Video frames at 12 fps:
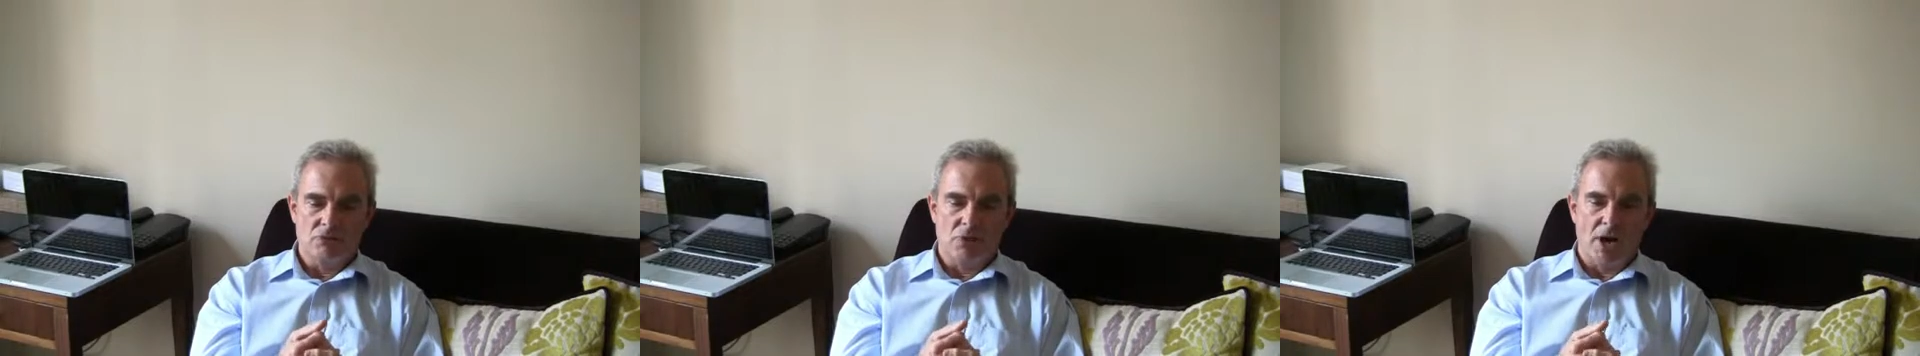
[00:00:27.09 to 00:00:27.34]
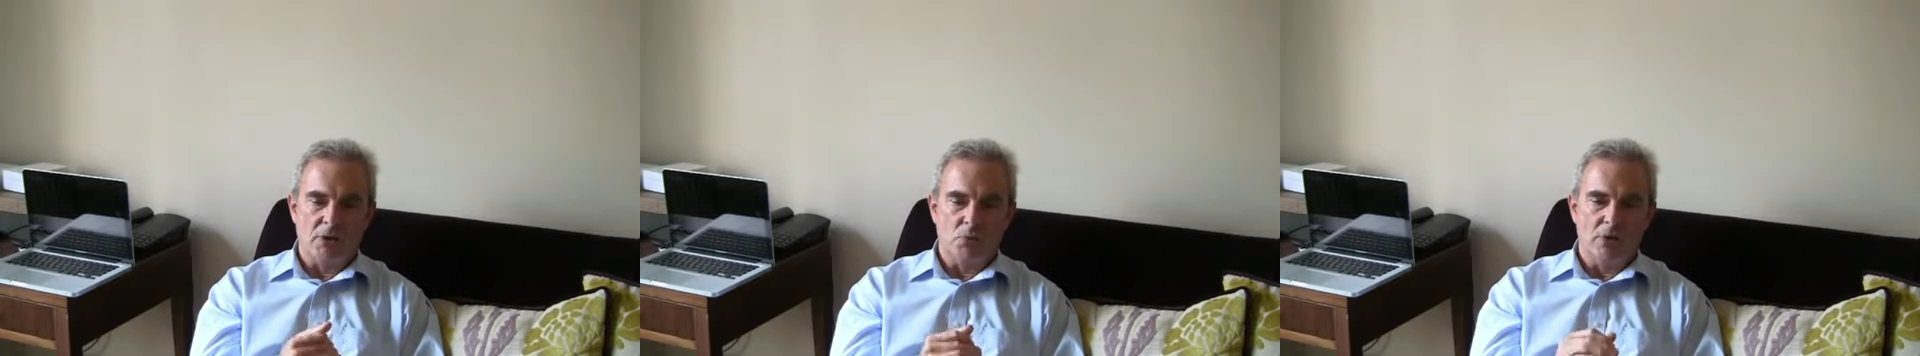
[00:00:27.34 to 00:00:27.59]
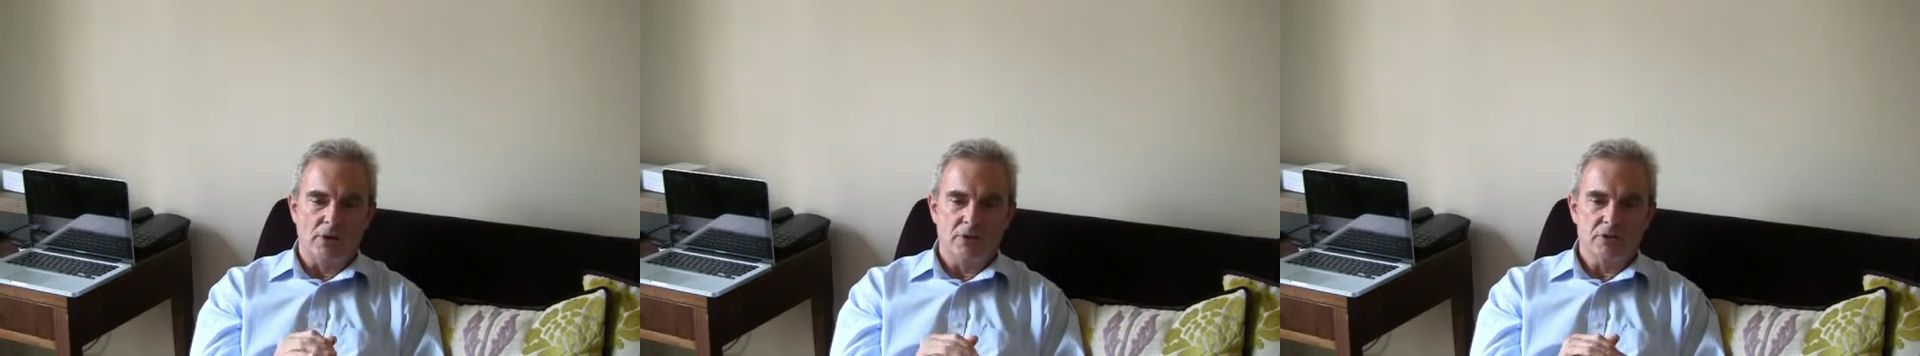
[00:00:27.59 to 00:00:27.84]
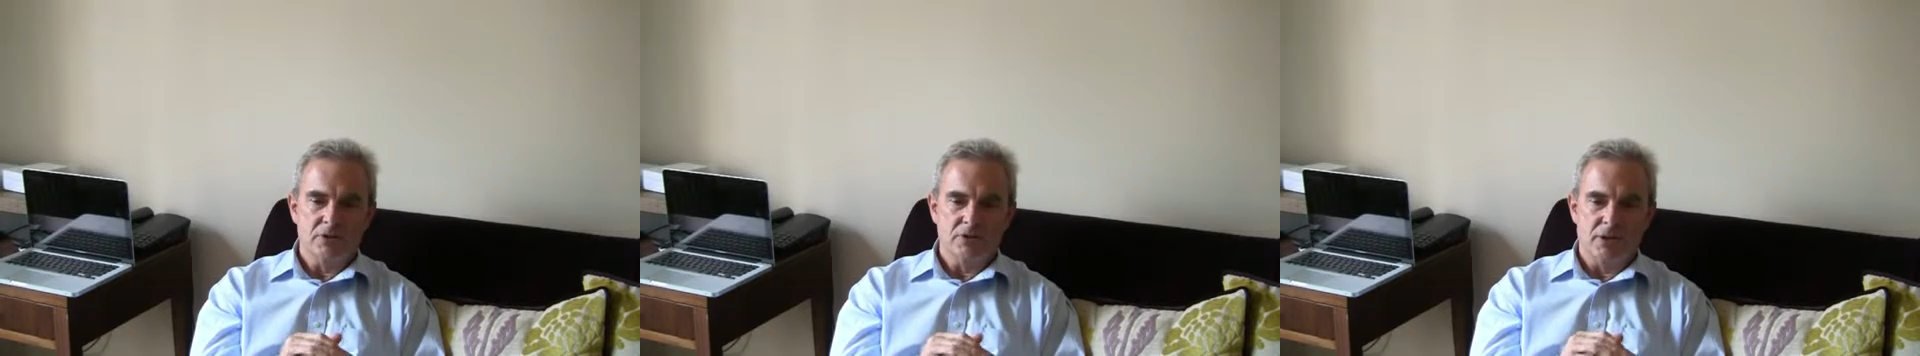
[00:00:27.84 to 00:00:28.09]
write
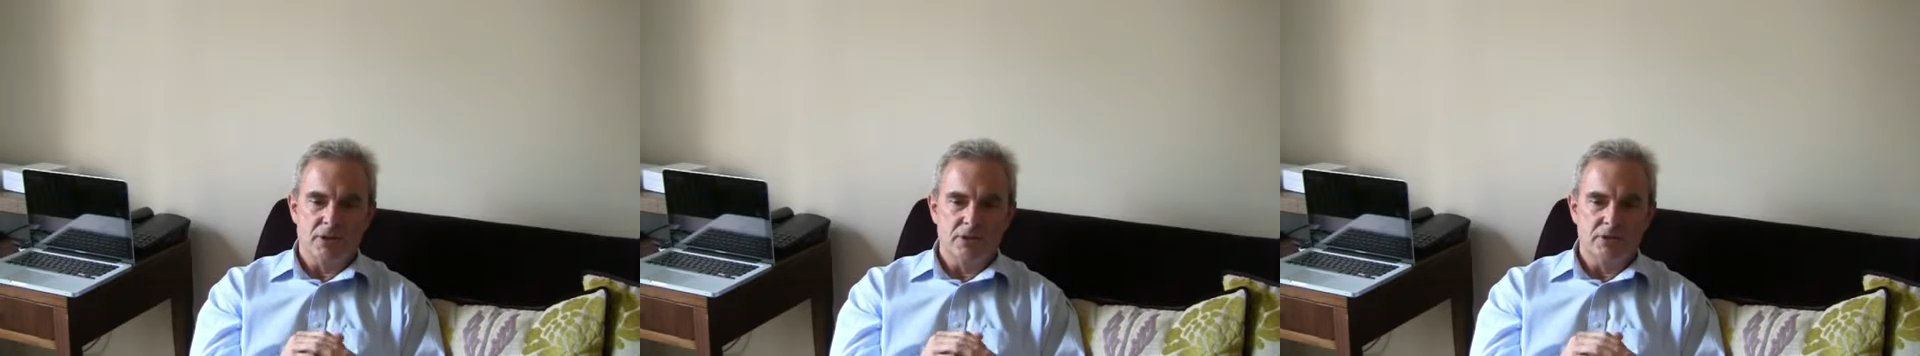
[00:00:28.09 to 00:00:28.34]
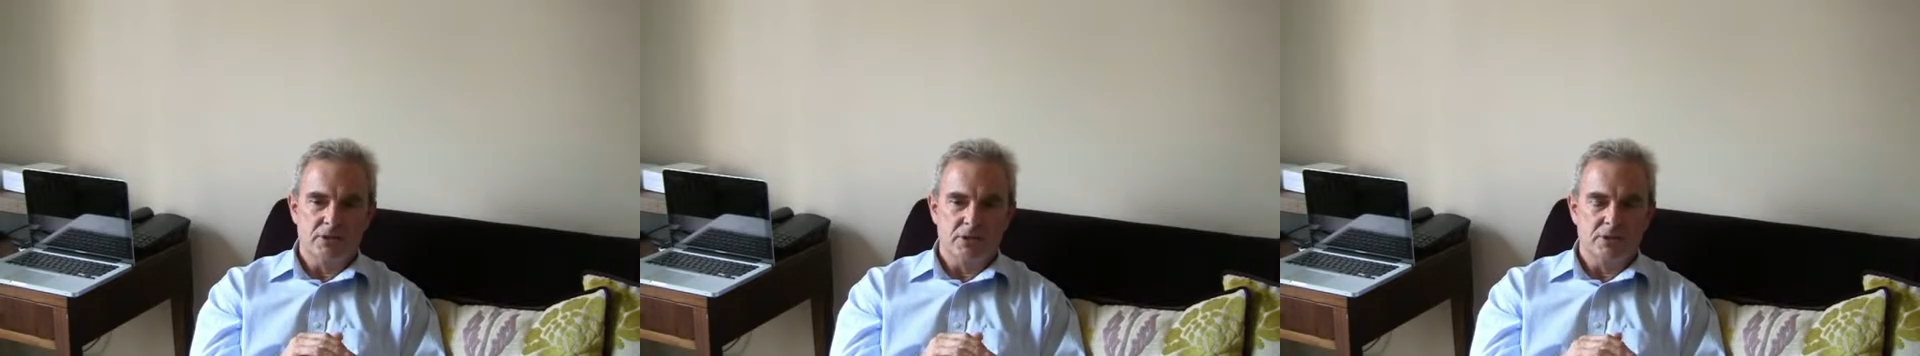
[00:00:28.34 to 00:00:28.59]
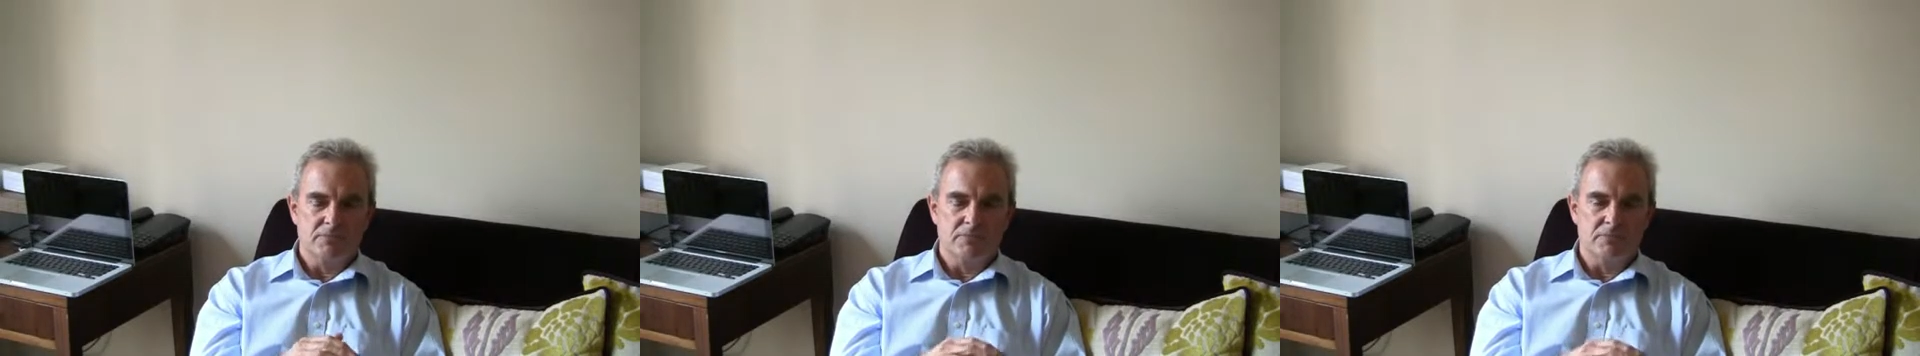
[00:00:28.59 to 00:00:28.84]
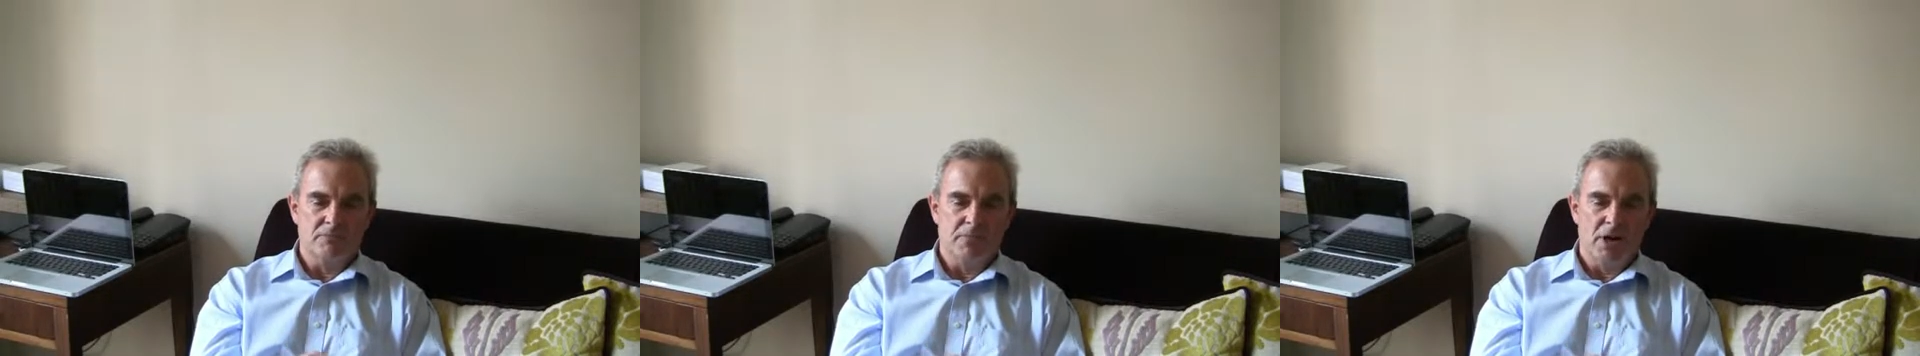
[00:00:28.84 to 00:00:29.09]
wills,
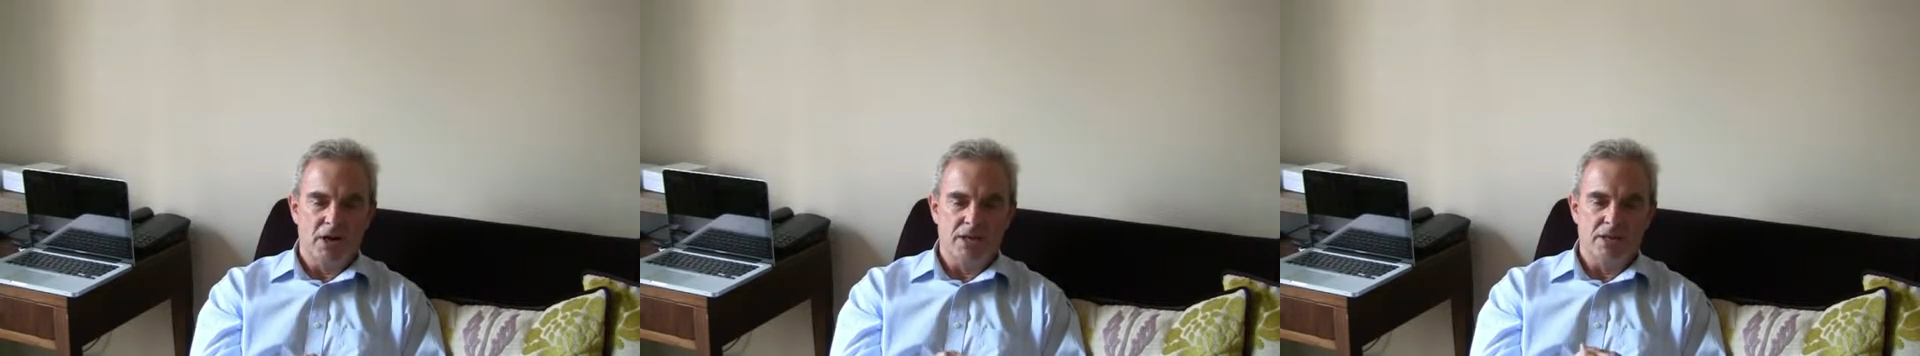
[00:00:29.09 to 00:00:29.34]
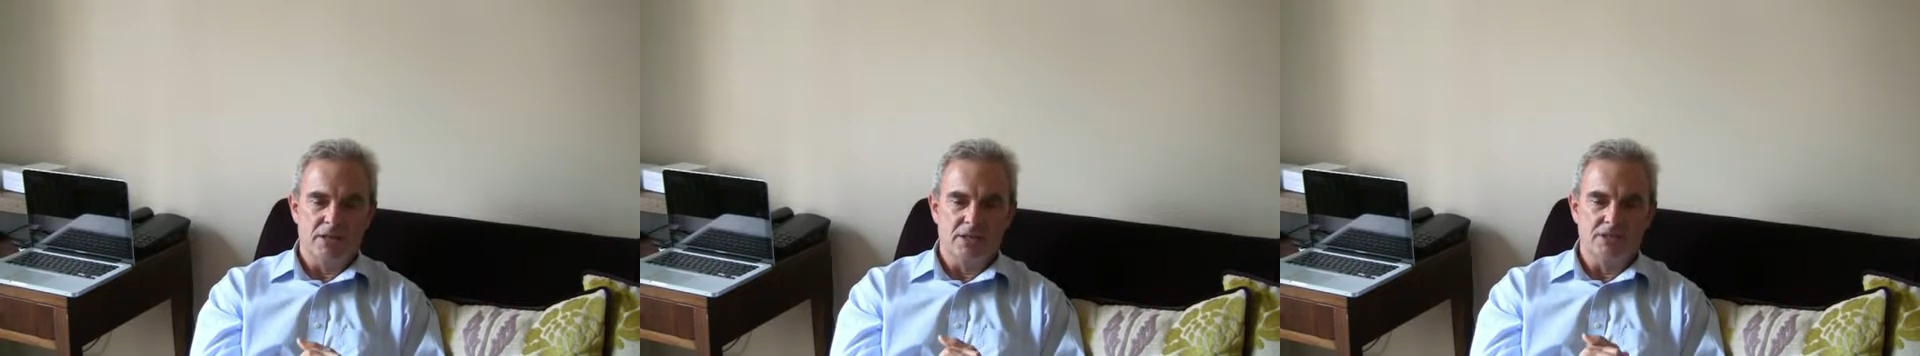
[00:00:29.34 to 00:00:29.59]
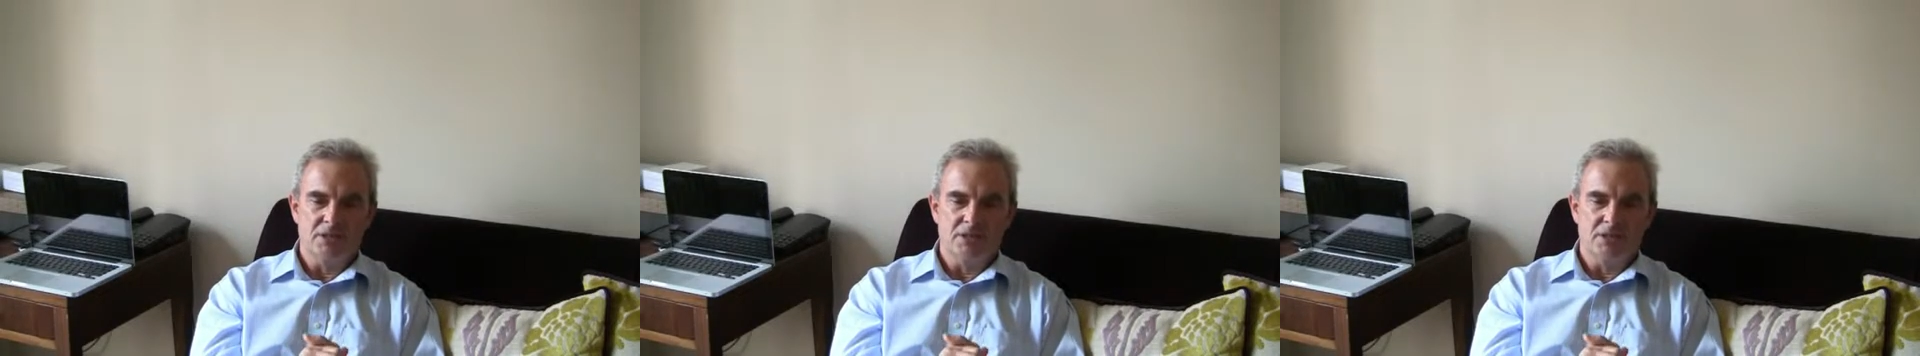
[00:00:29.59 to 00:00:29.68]
and my